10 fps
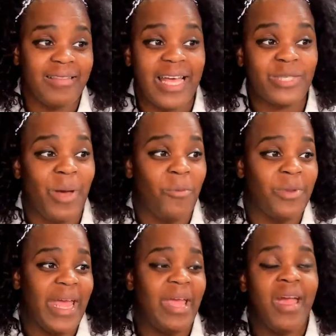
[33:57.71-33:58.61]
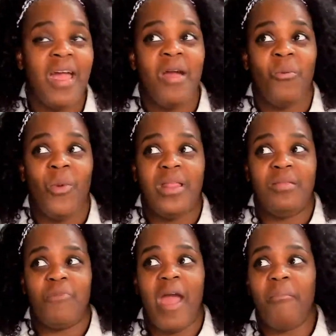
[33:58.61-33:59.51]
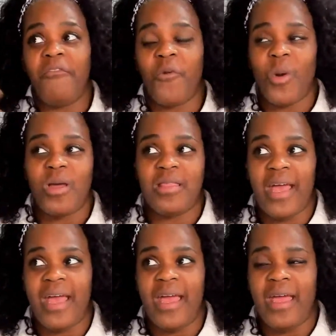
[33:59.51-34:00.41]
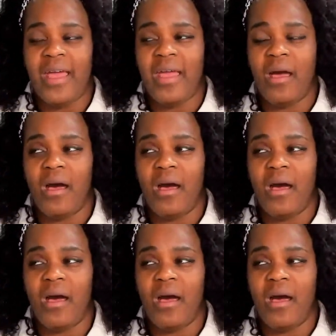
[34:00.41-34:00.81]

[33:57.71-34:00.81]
That's why when right before they